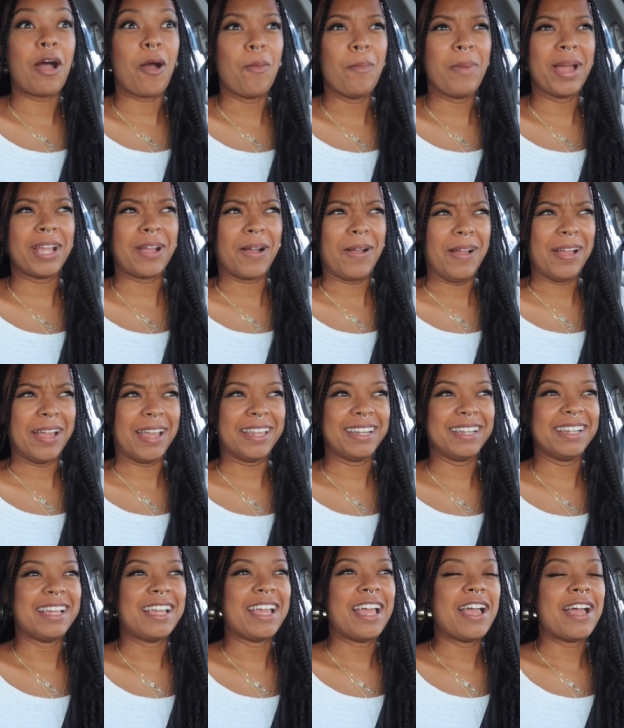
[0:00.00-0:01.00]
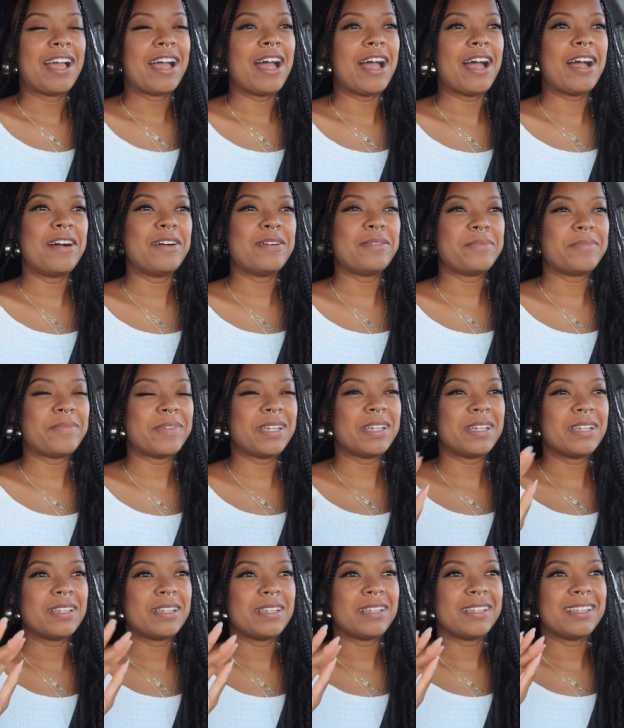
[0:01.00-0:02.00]
oh my god.
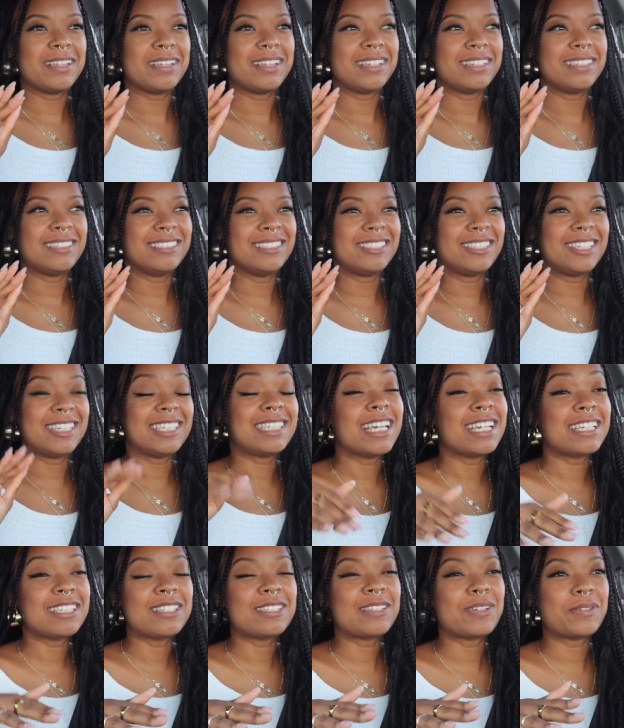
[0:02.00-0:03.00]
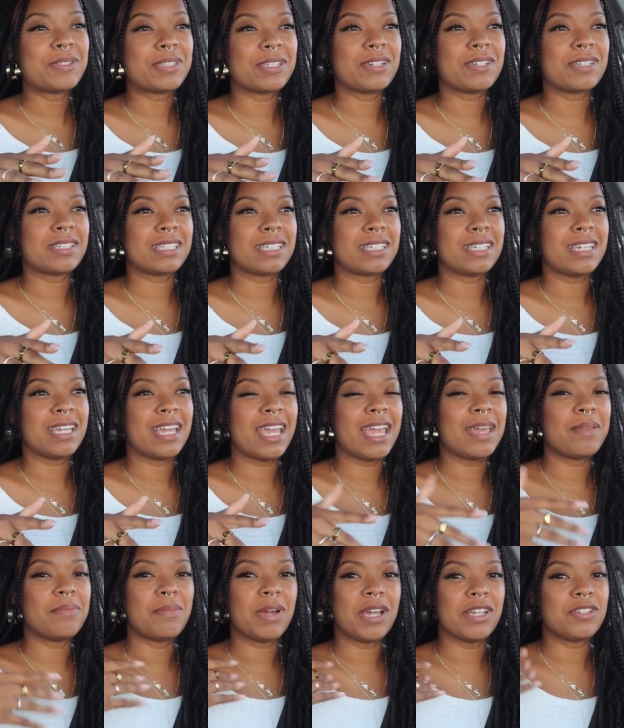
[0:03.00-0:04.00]
Um, she takes it so seriously.
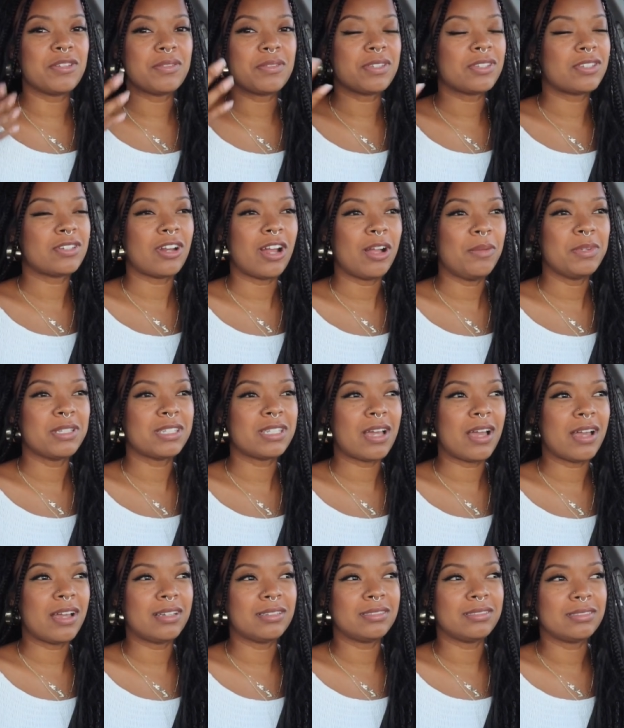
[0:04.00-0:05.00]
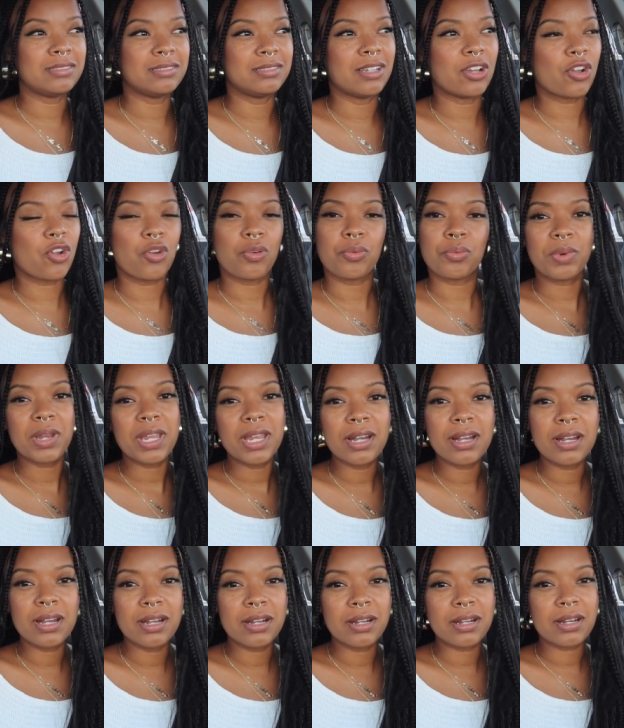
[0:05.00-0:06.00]
And mind you, this job is not a
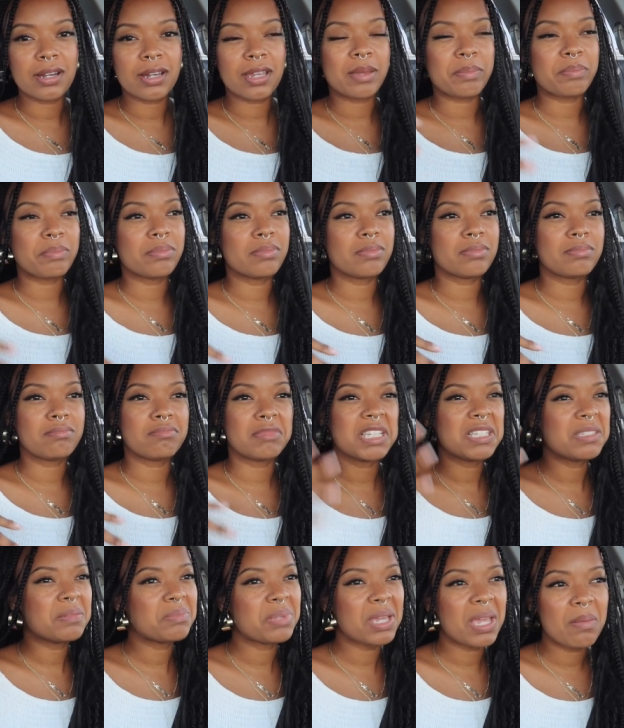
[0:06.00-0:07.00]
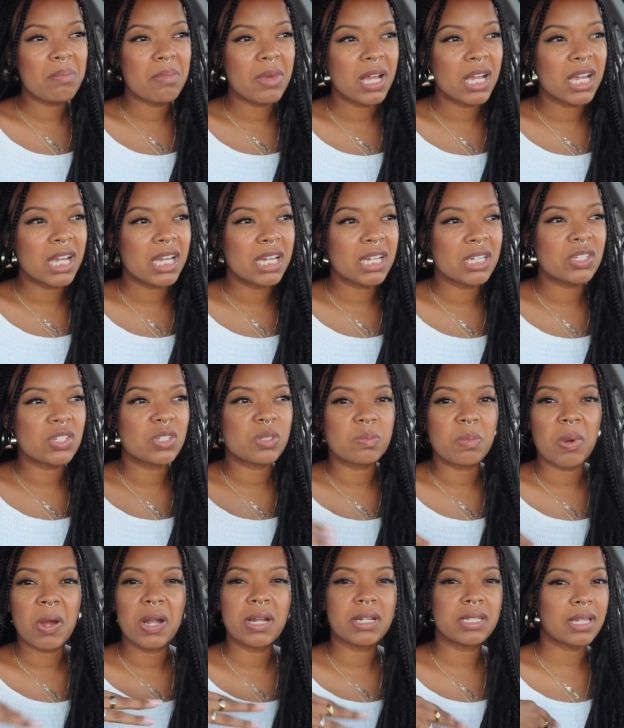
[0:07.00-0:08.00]
career. It doesn't pay much. It's
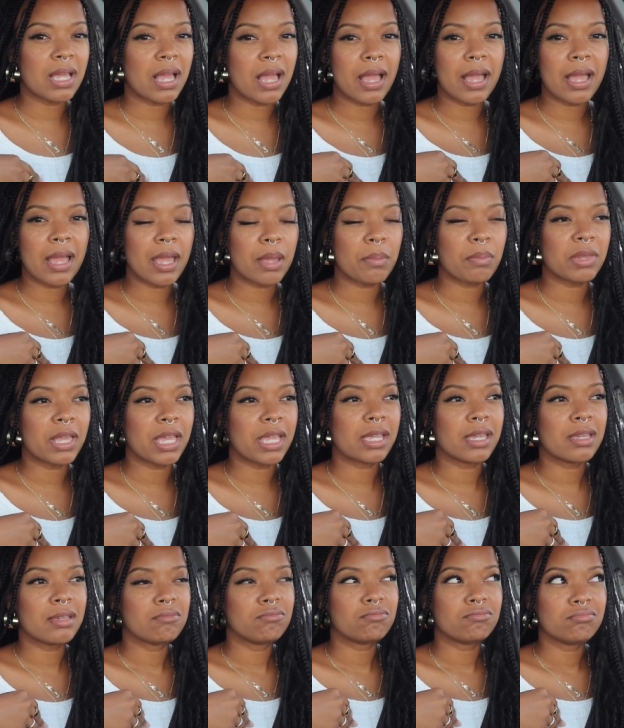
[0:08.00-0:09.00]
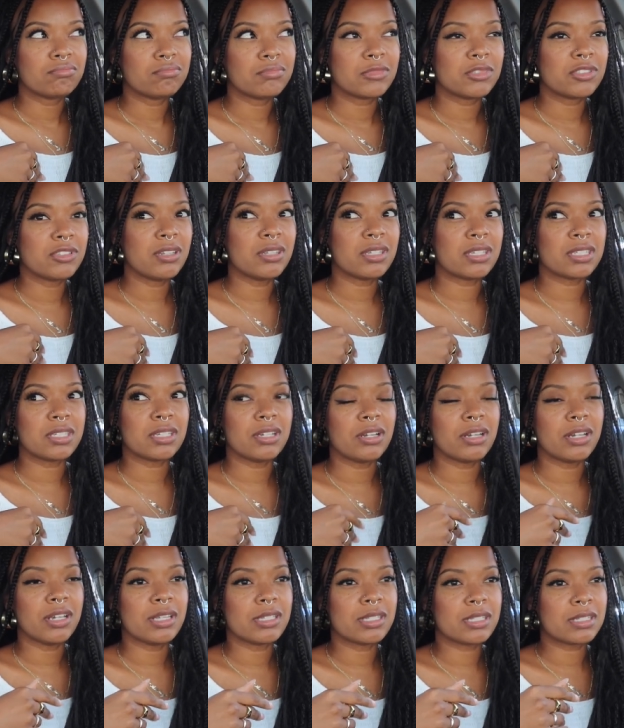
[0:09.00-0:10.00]
part-time. Like, it's nothing
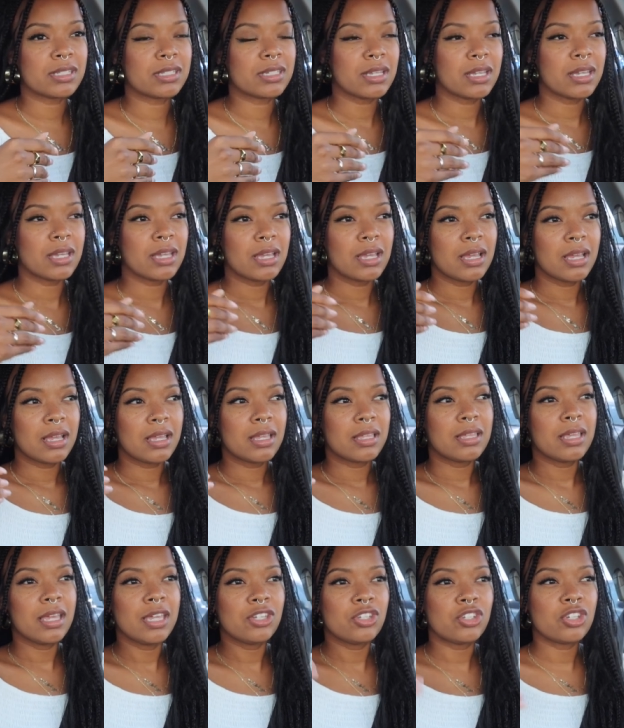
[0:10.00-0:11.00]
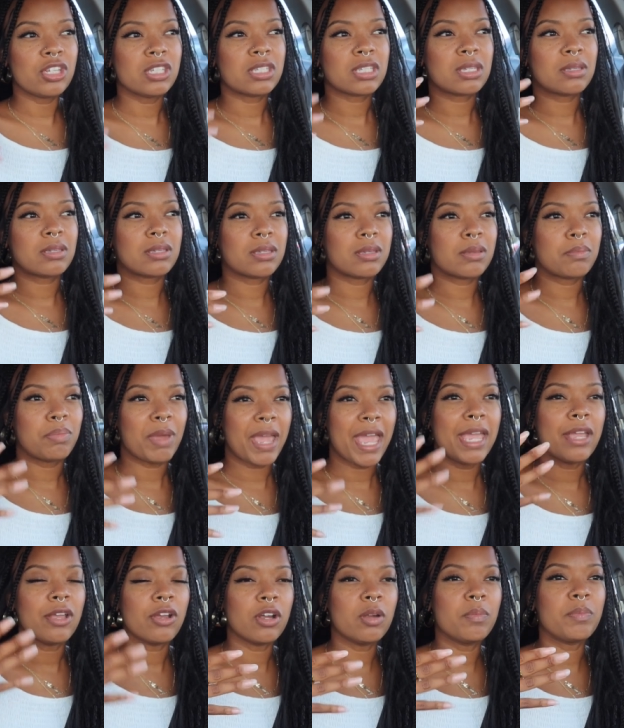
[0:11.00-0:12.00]
serious. It's just
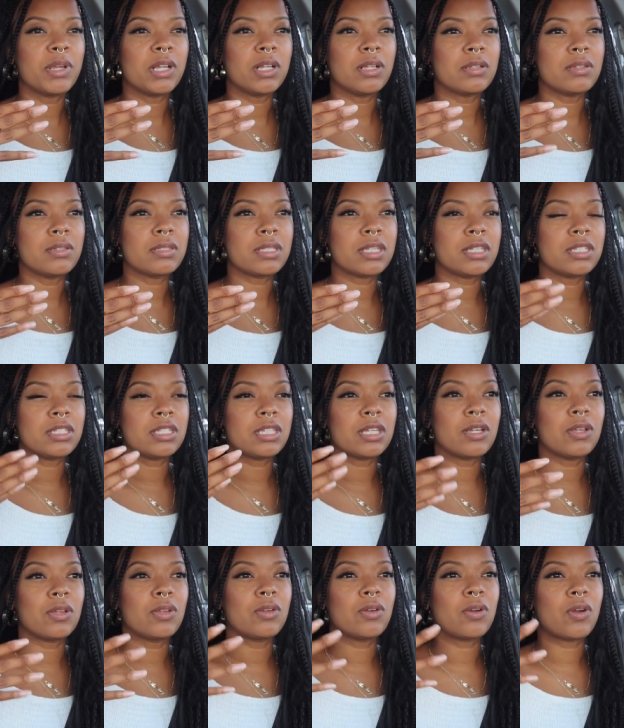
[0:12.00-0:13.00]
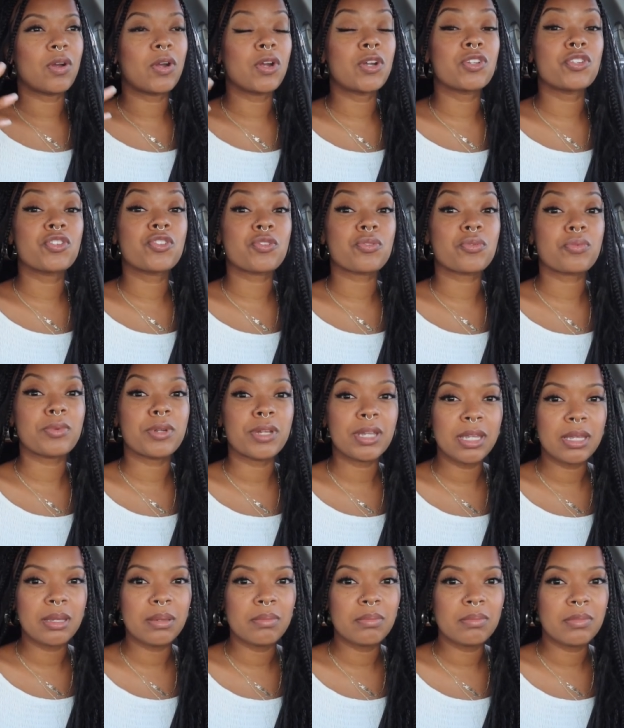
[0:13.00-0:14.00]
paying her bills until her
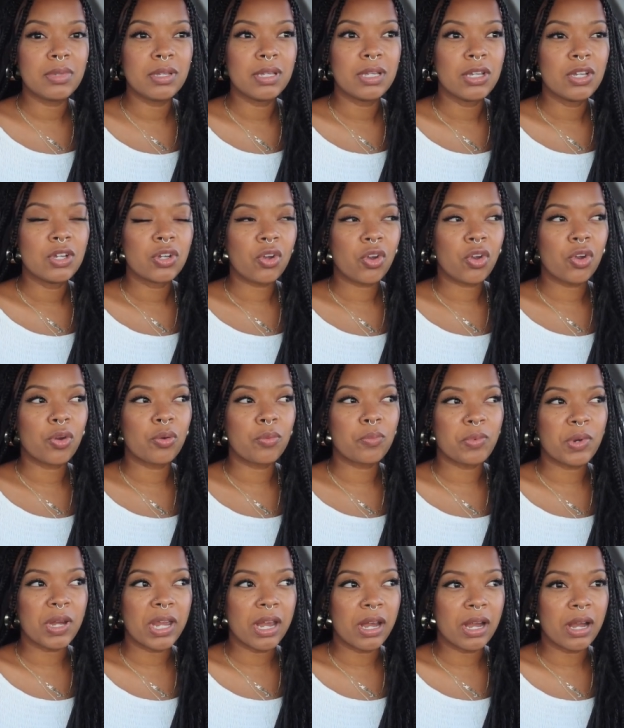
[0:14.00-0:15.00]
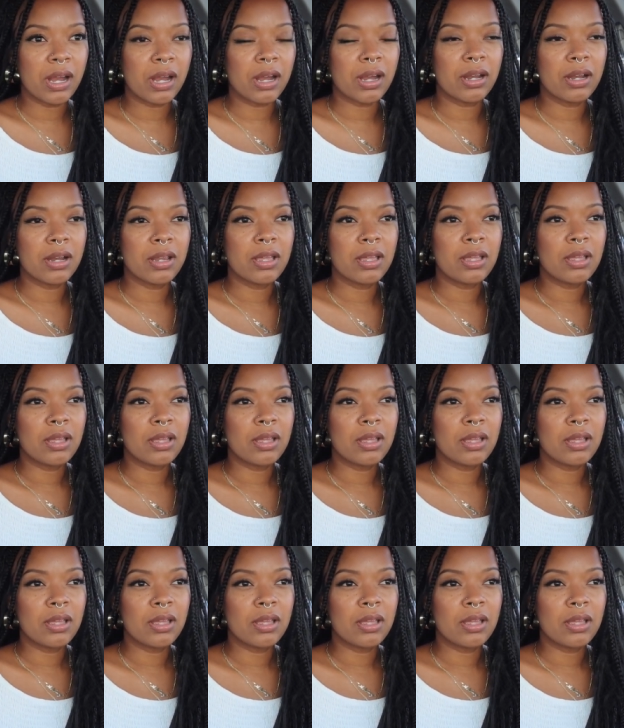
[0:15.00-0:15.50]
dream career